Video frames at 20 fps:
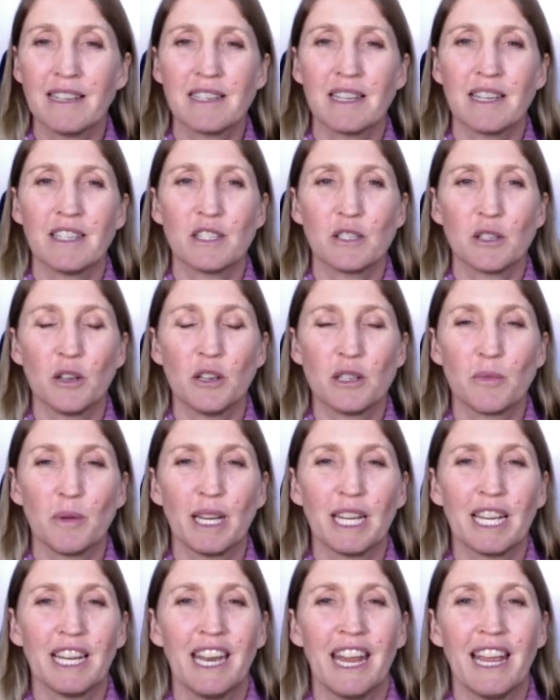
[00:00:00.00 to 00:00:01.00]
And as soon as we
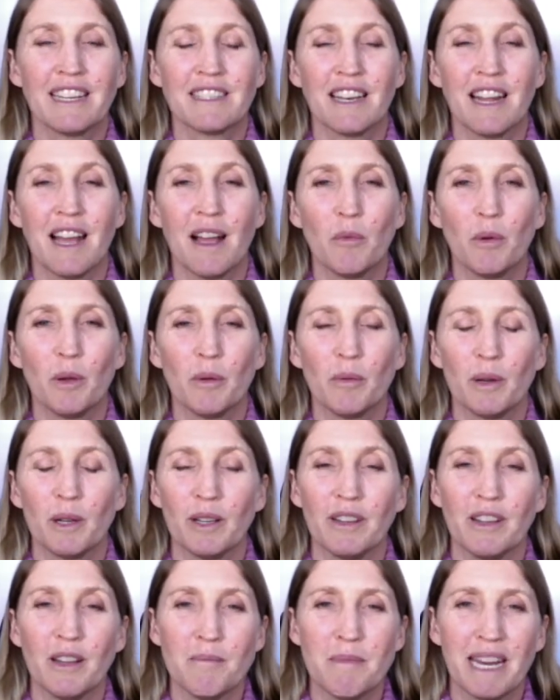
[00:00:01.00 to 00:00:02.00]
connected up, we
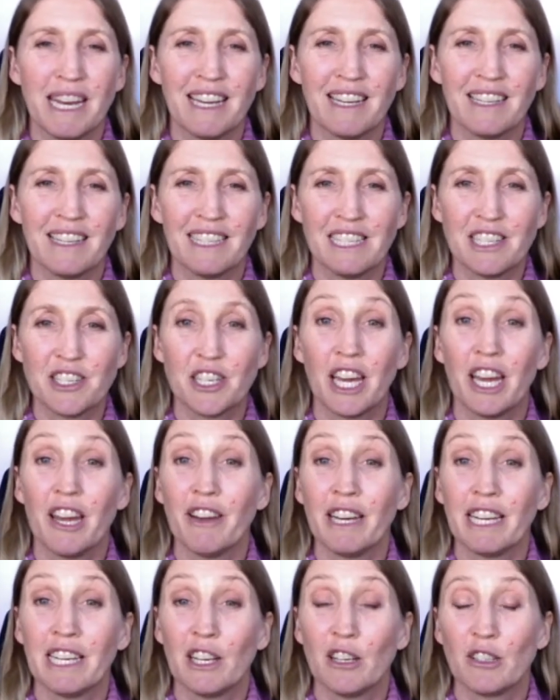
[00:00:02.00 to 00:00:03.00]
were immediately
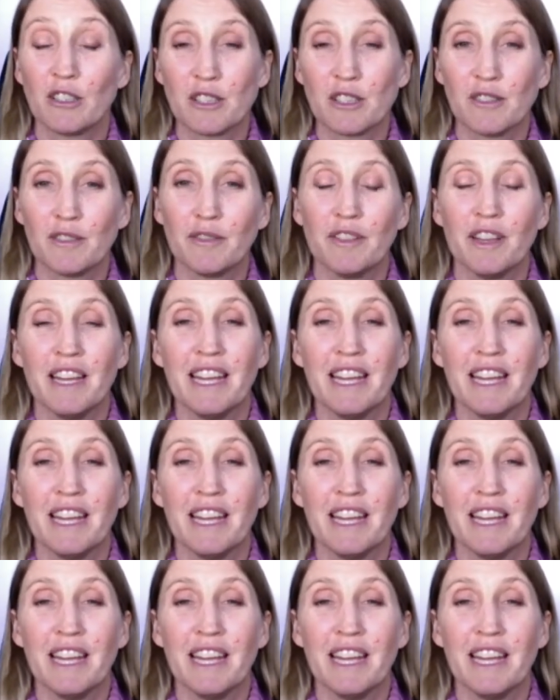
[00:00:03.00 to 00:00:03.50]
sharing lots of